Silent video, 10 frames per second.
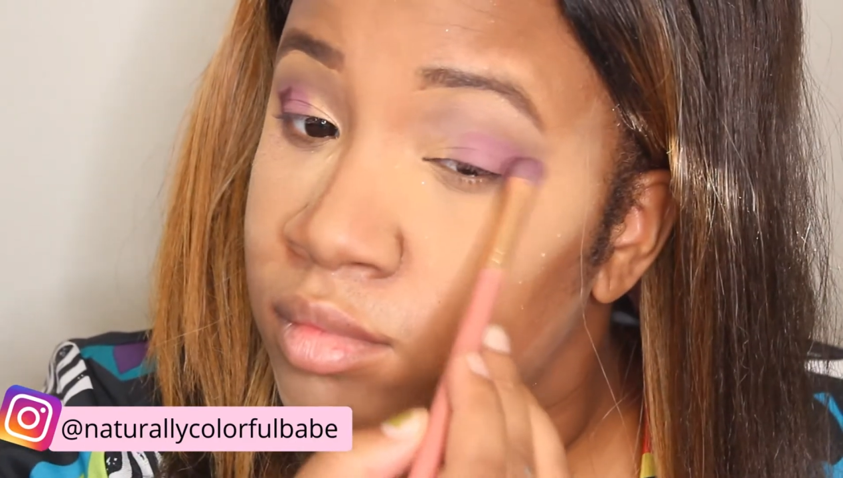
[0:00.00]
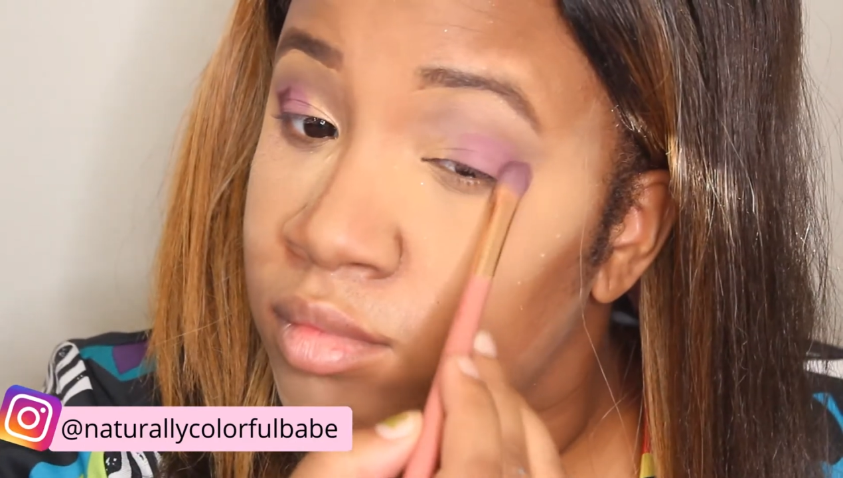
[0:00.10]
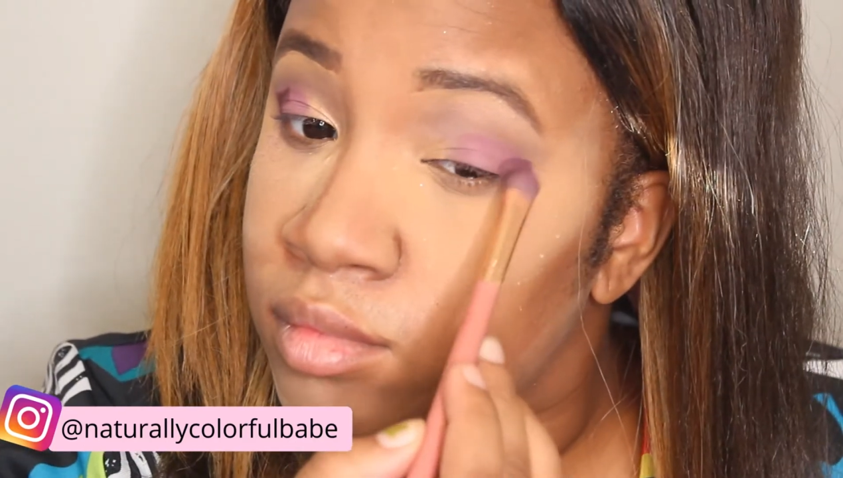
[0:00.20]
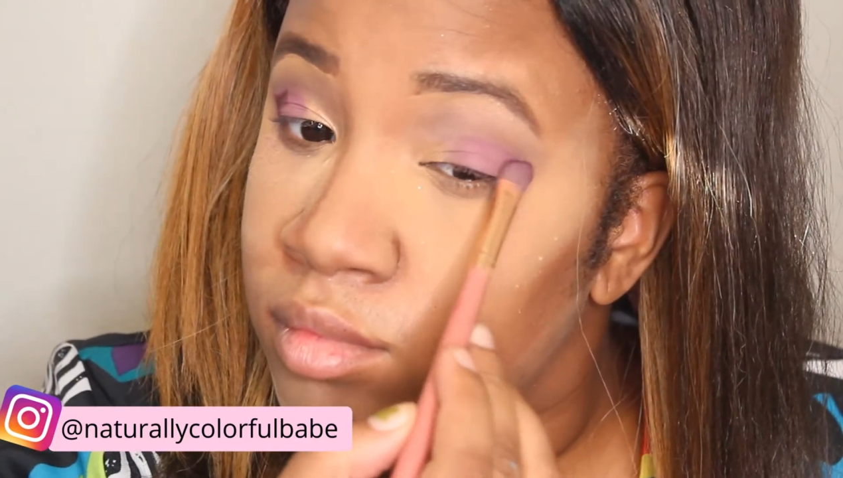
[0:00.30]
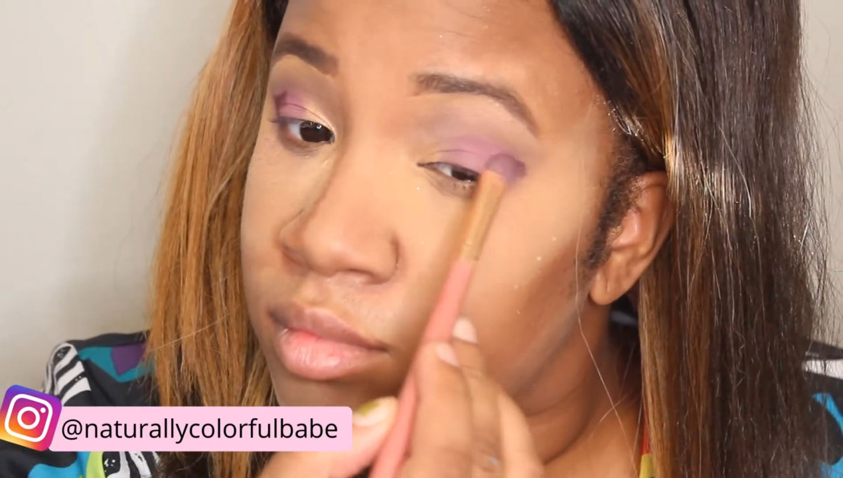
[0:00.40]

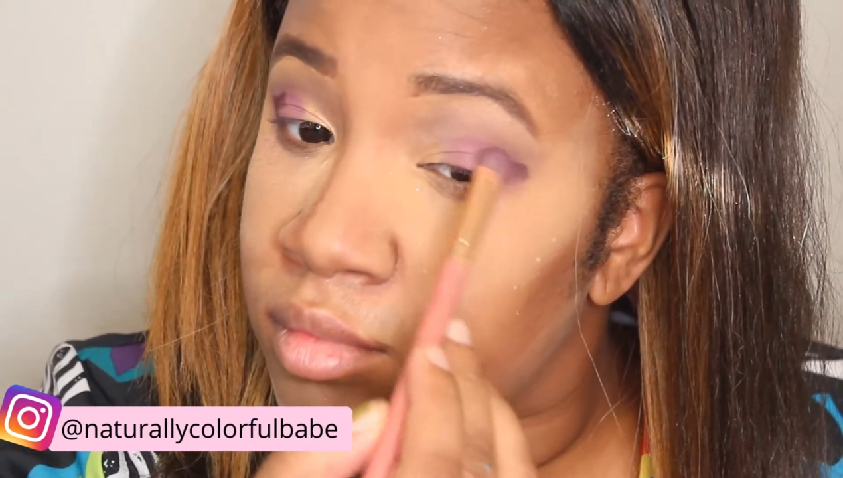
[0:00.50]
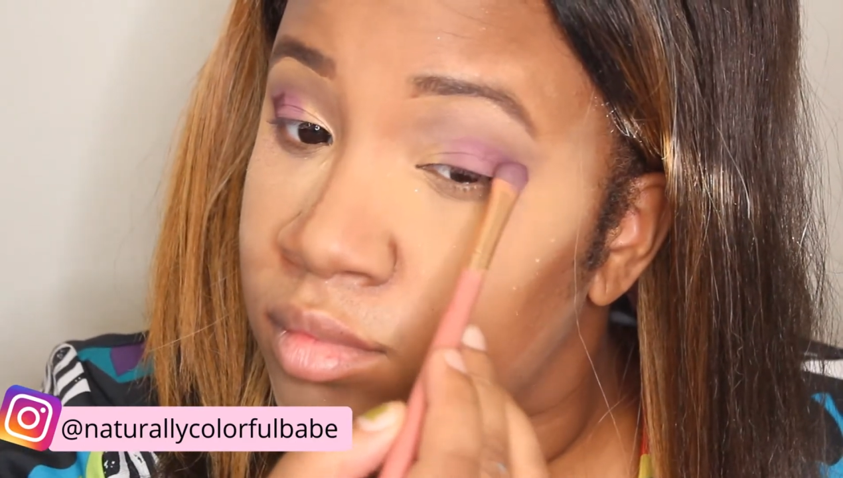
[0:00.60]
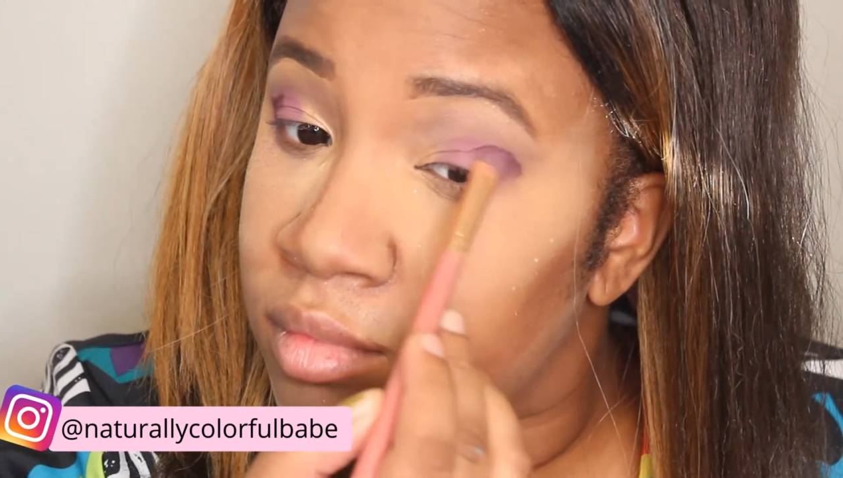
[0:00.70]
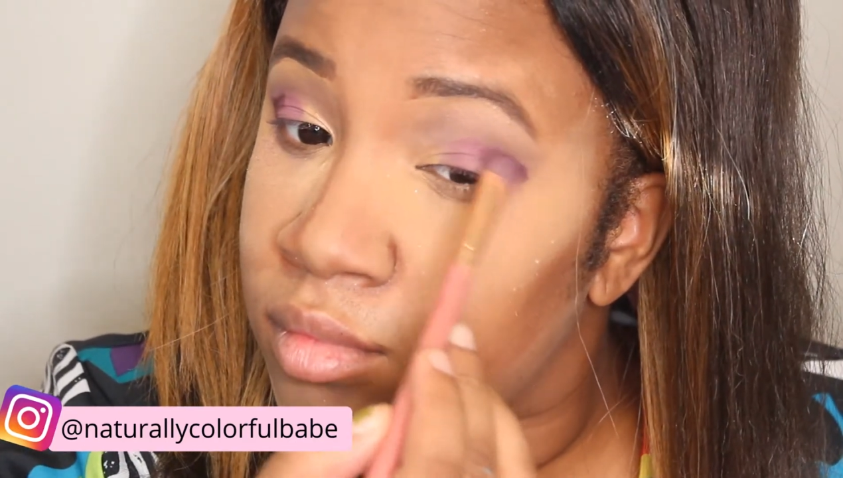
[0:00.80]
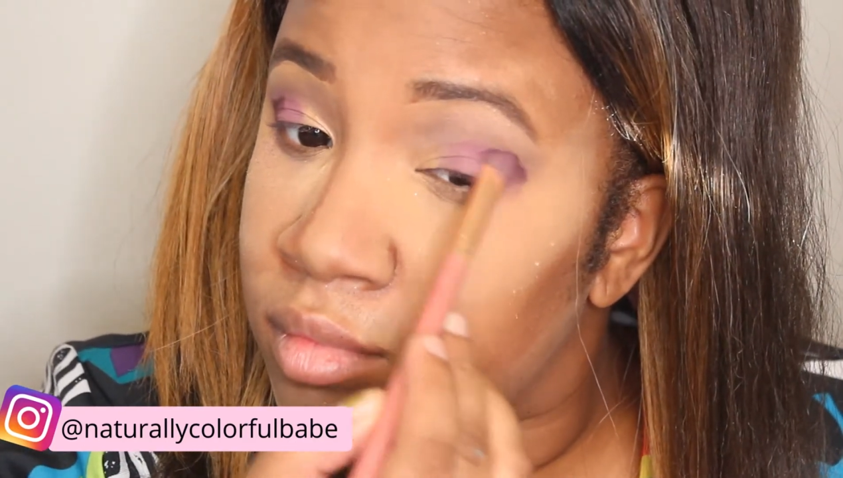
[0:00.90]
add it
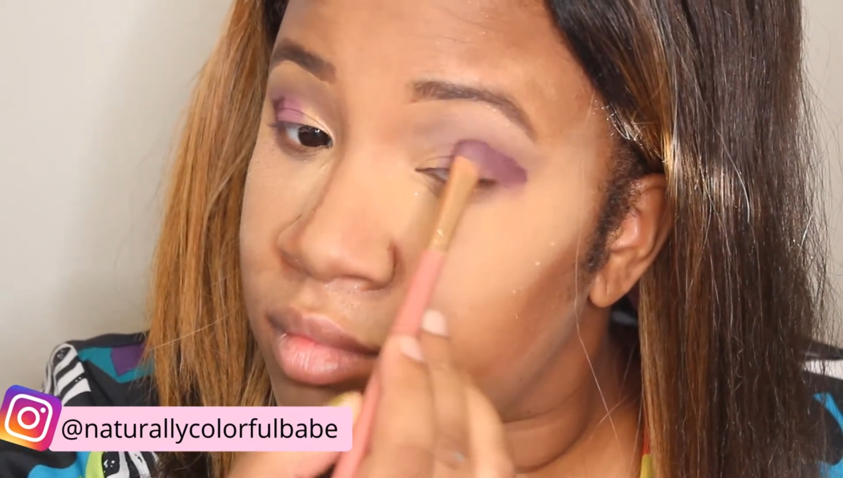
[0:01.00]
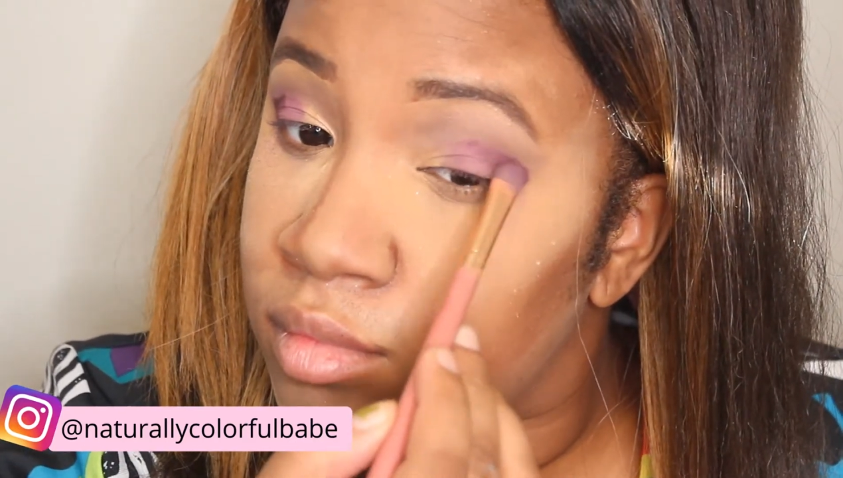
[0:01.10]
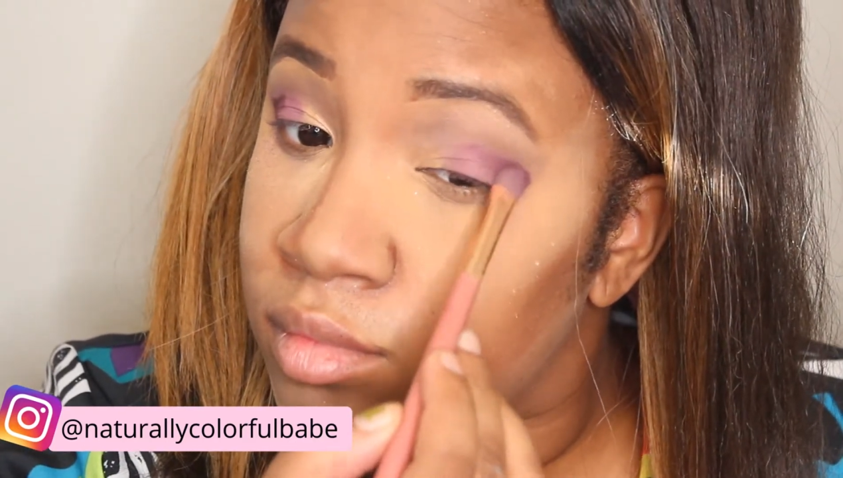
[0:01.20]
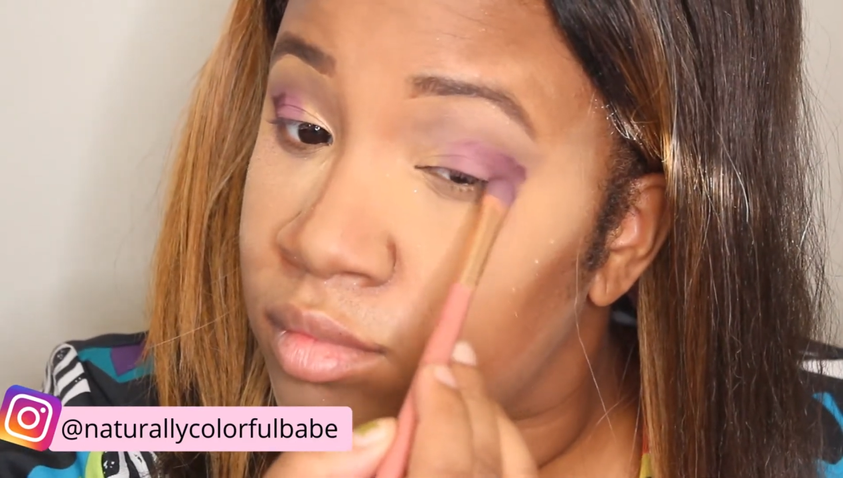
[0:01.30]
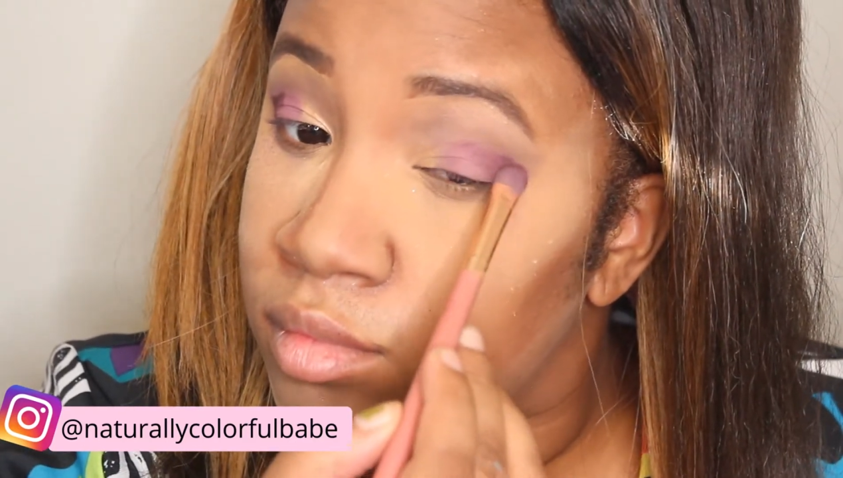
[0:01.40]

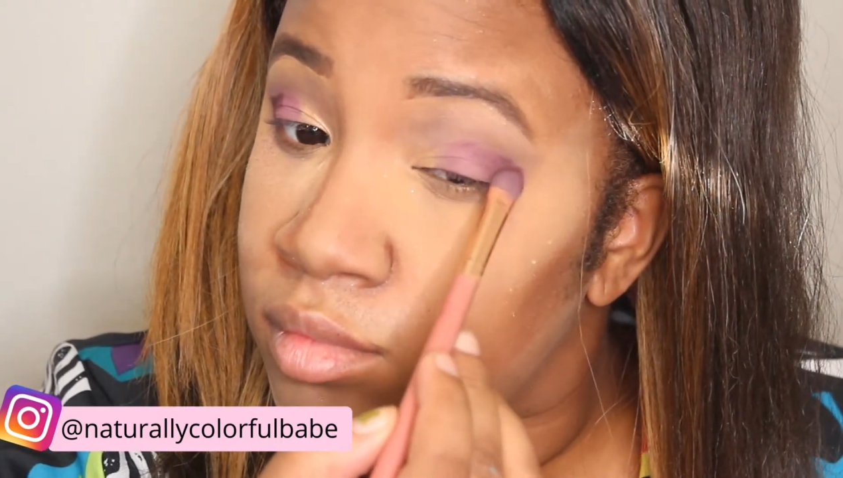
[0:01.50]
to